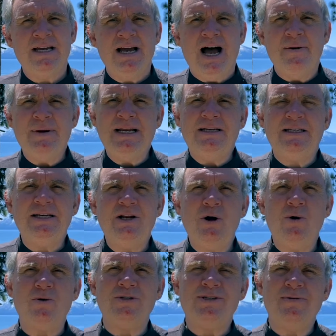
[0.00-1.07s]
I mean, you
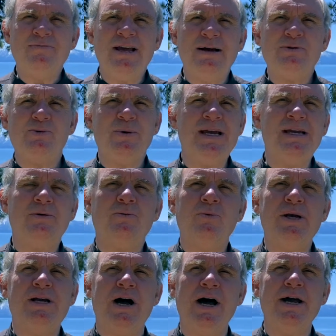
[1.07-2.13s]
know, sometimes we
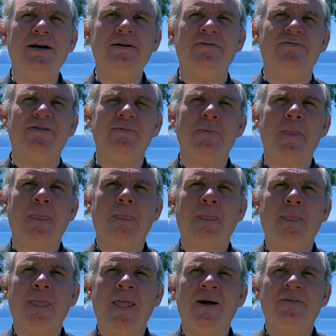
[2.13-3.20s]
kind of
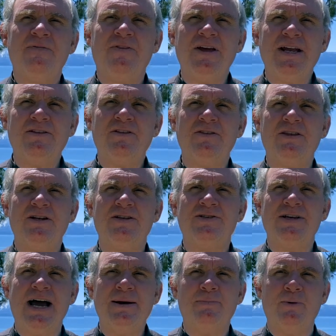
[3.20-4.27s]
think that the
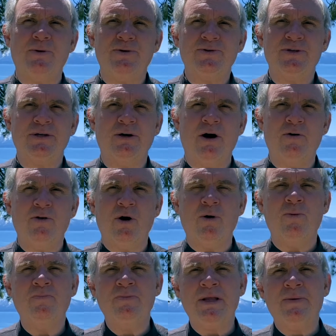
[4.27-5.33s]
disciples,
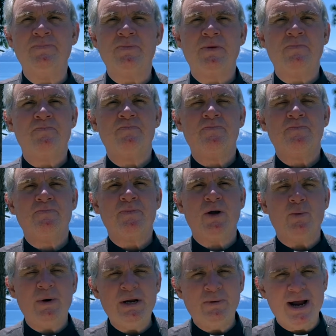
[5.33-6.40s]
although
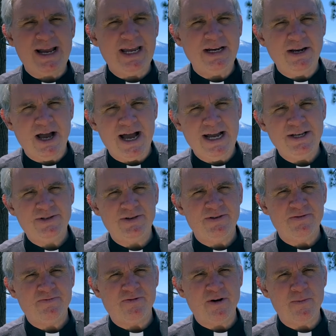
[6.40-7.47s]
we recognize
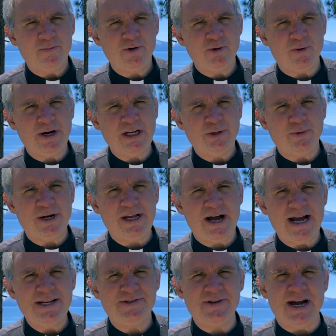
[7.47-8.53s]
from 2020
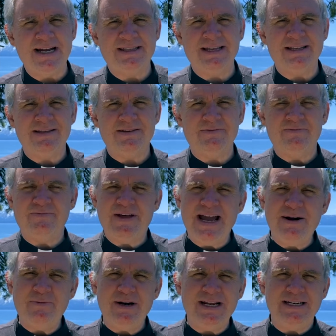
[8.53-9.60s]
hindsight that
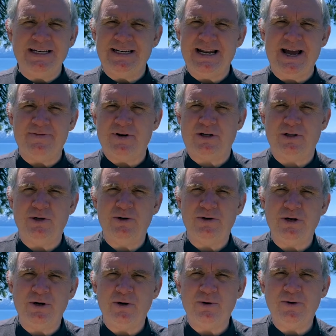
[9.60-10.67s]
they really didn't have a clue
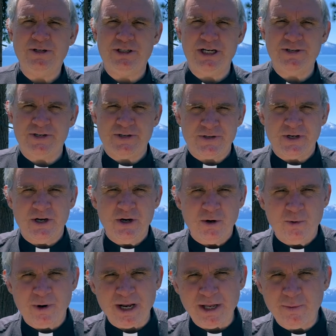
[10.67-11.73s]
to who Jesus
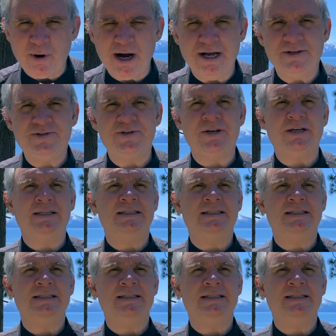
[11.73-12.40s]
really was.